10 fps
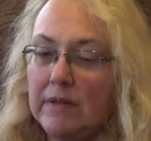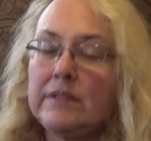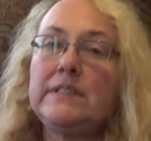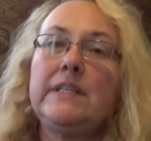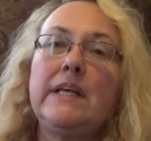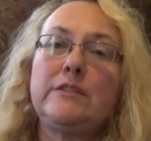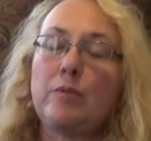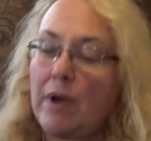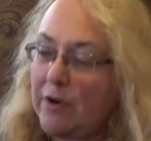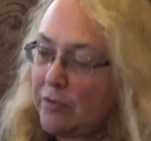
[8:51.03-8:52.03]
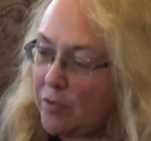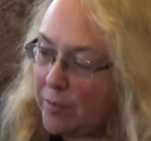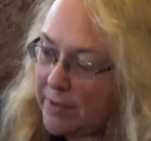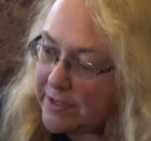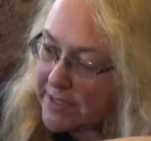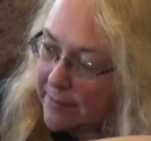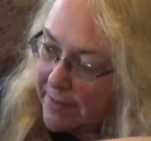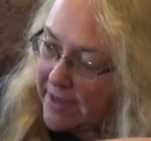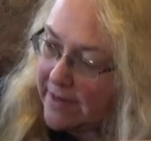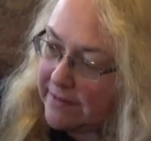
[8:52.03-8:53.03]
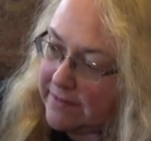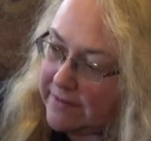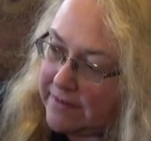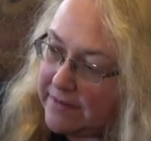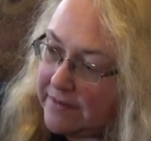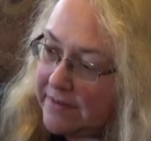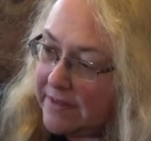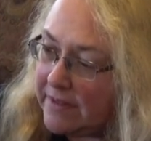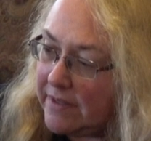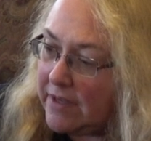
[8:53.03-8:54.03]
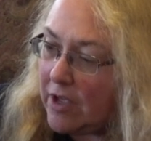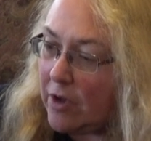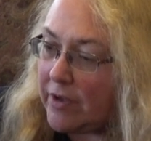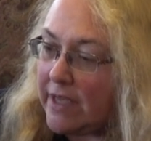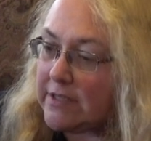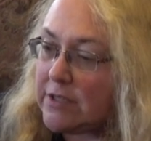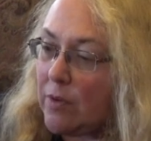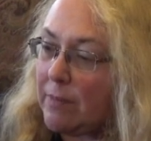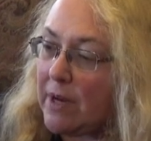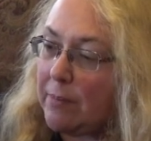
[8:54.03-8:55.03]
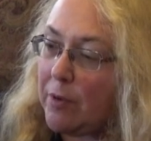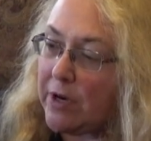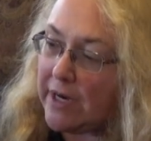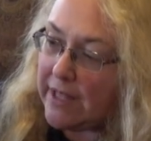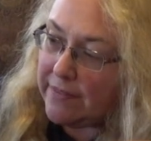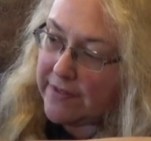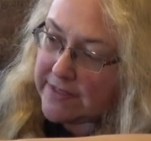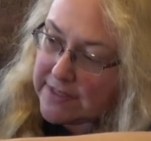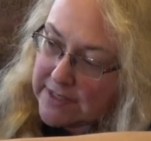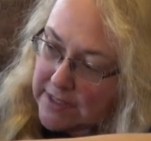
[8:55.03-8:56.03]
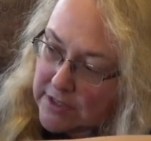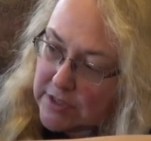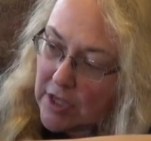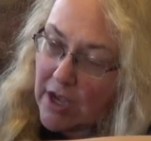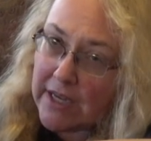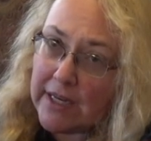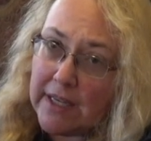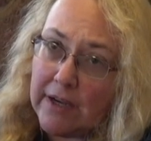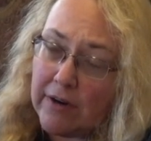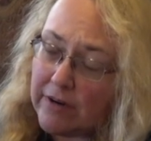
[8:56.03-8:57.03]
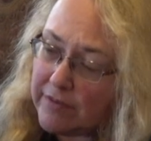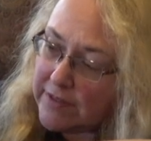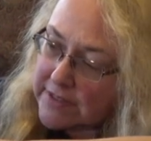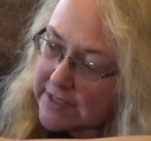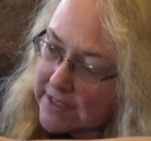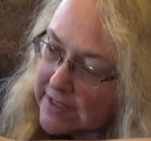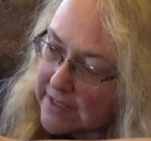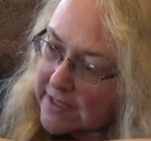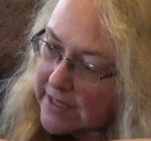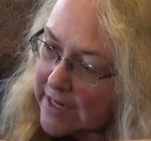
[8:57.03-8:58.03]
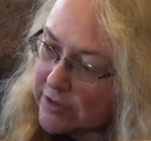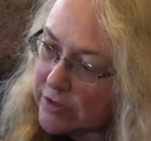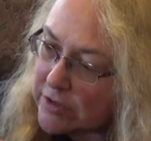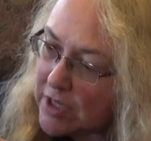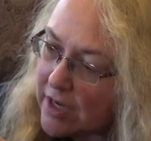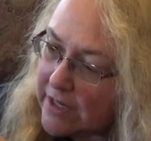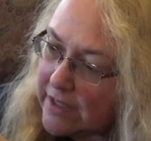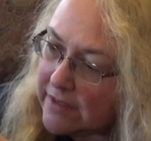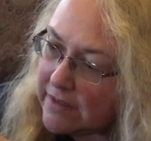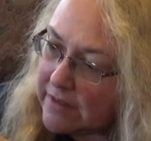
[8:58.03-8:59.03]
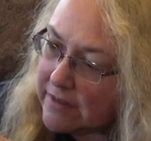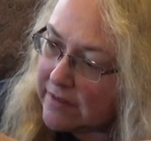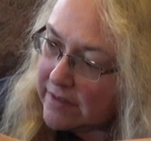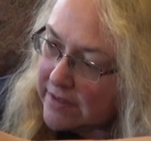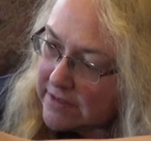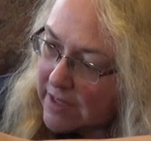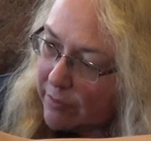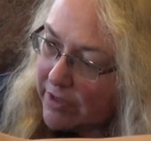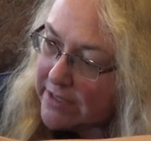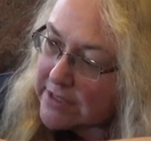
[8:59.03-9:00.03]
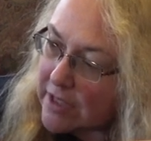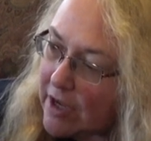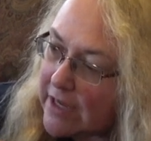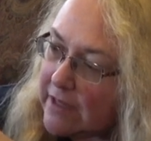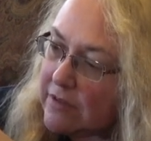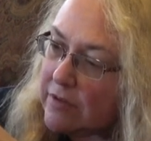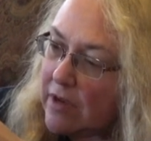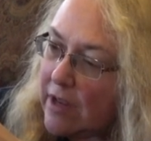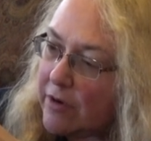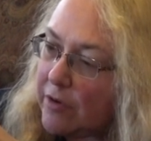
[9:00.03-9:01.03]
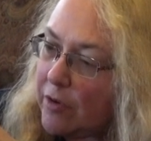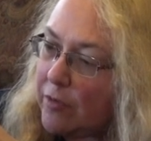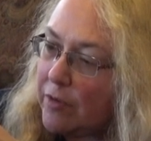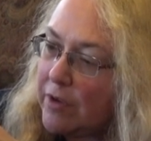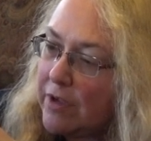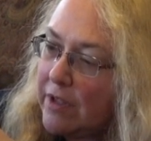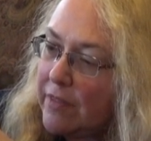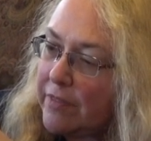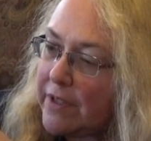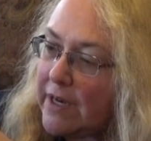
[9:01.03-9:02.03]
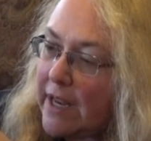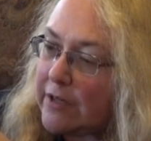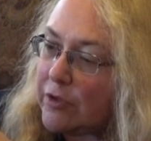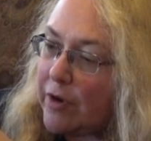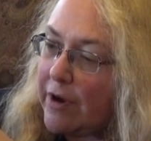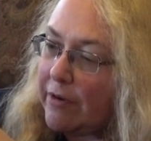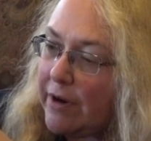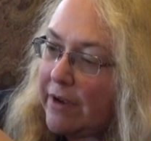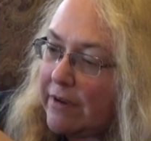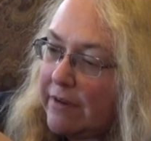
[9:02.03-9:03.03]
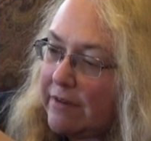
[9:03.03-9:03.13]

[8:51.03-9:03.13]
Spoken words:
See, that's why I don't normally skip ahead. Okay, so I'm going to put it in this socket here, this connector socket. Not really a socket, I don't know. Connector area.